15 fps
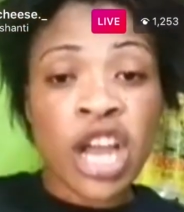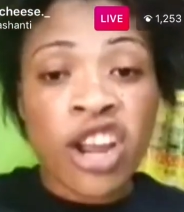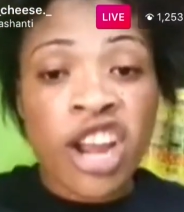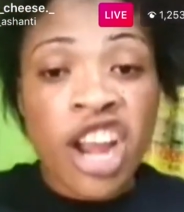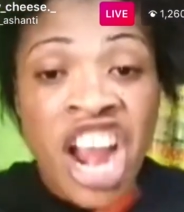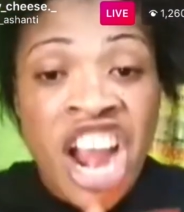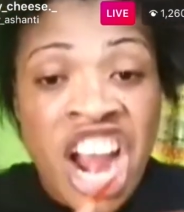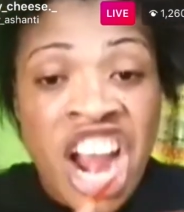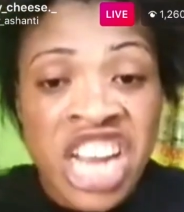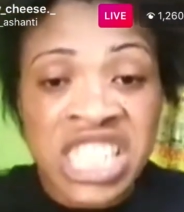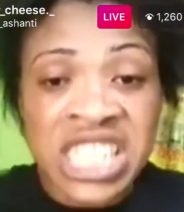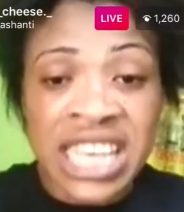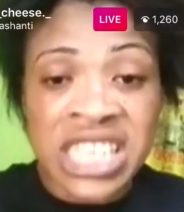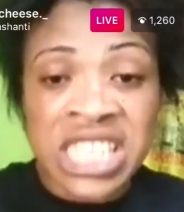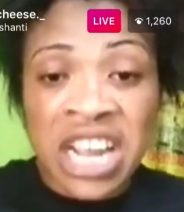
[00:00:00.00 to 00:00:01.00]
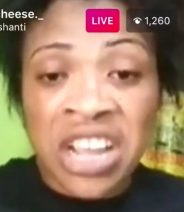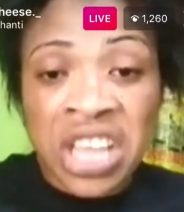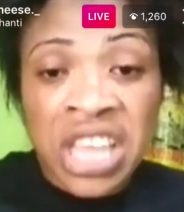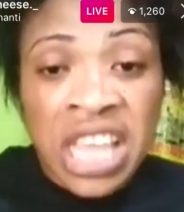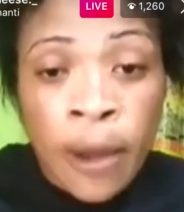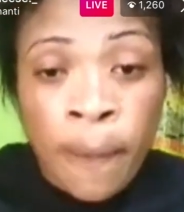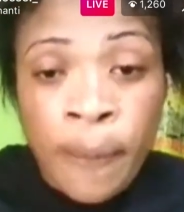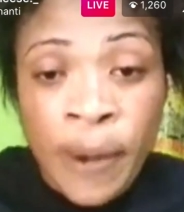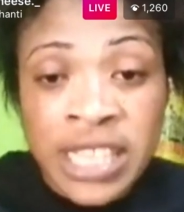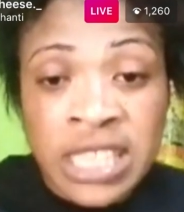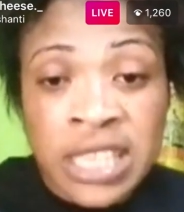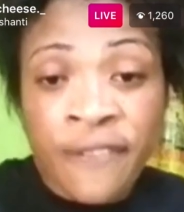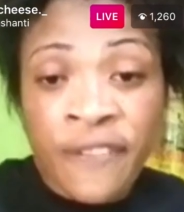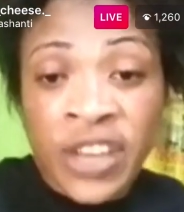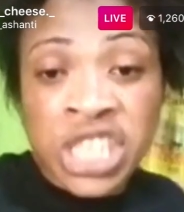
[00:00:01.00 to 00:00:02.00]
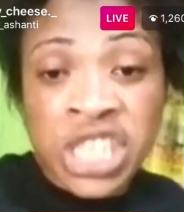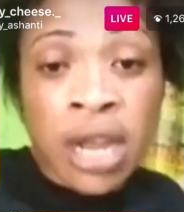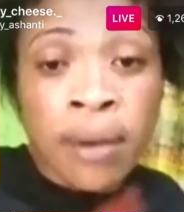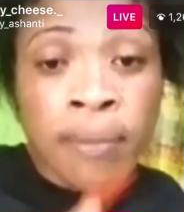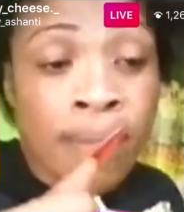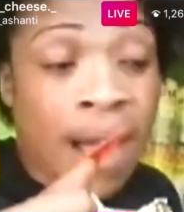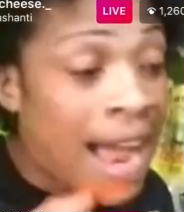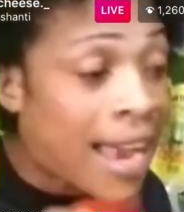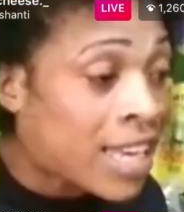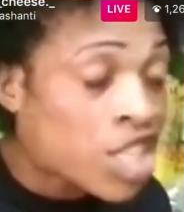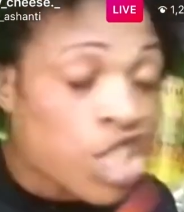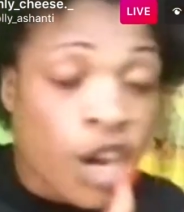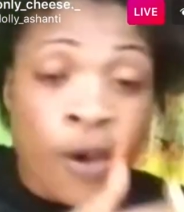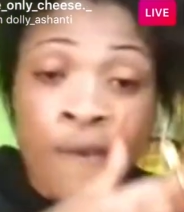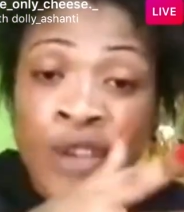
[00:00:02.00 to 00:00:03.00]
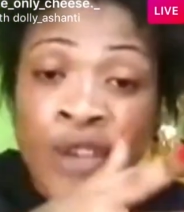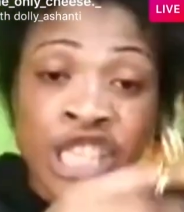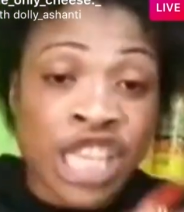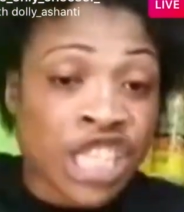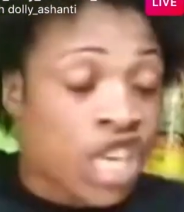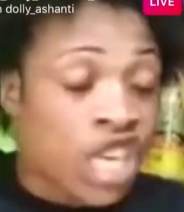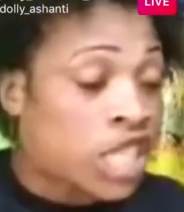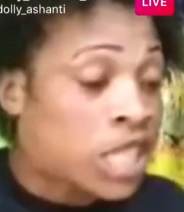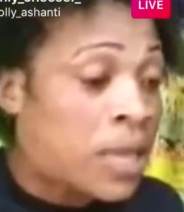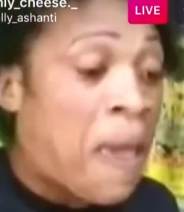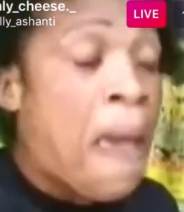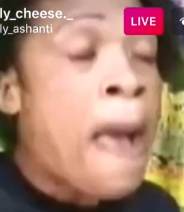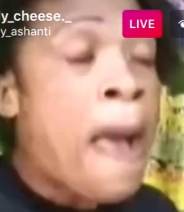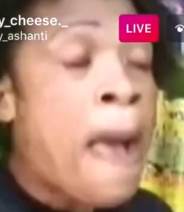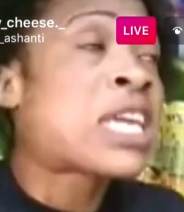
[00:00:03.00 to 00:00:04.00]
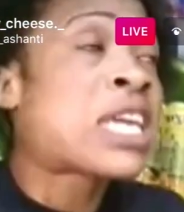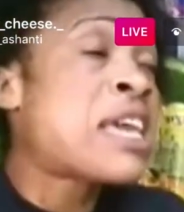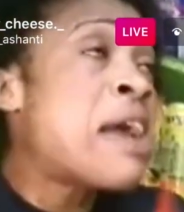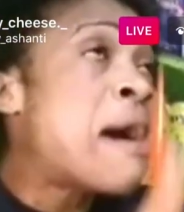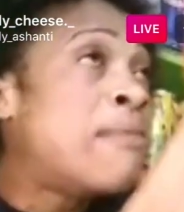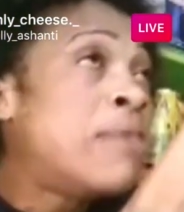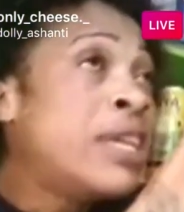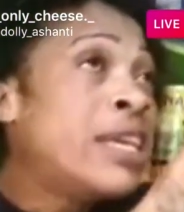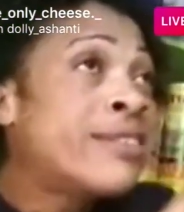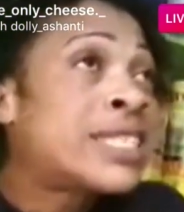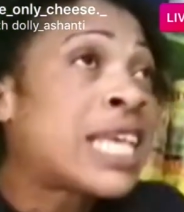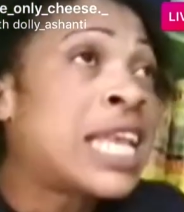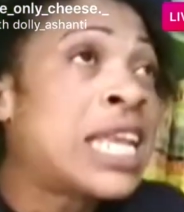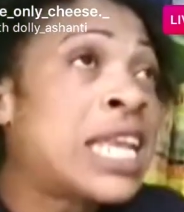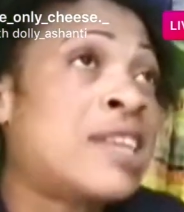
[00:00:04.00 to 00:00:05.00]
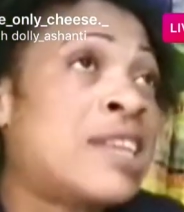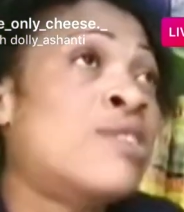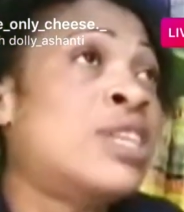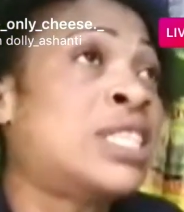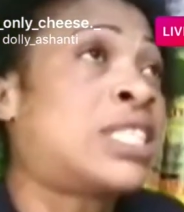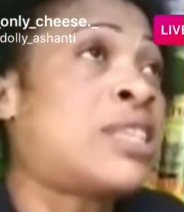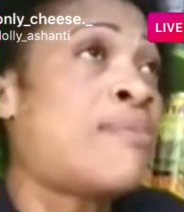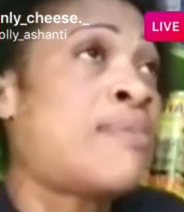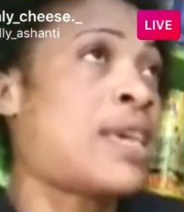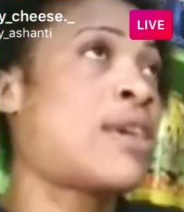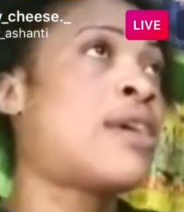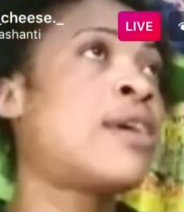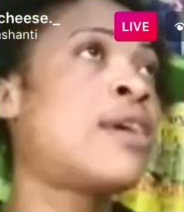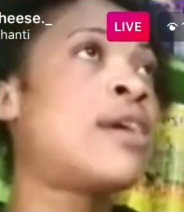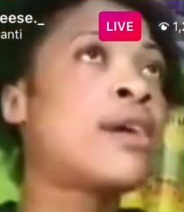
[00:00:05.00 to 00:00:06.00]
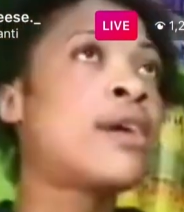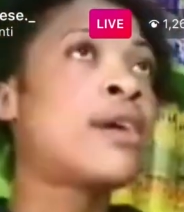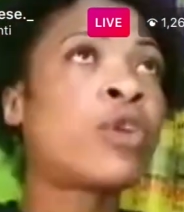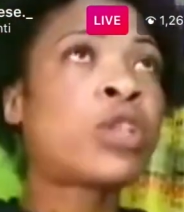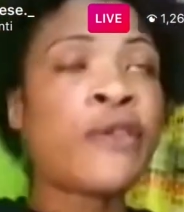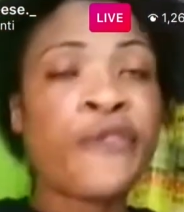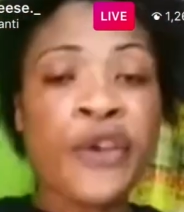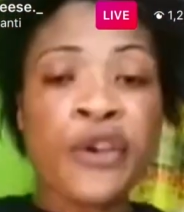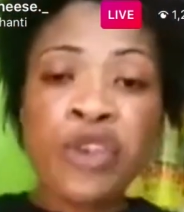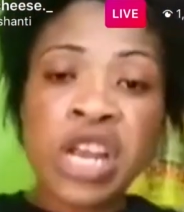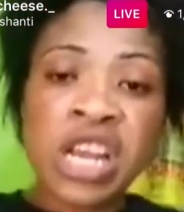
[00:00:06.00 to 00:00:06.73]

She go hurt and she go kill up herself and she go ball and she go vex and she go say, I can't believe say you do this to me. But if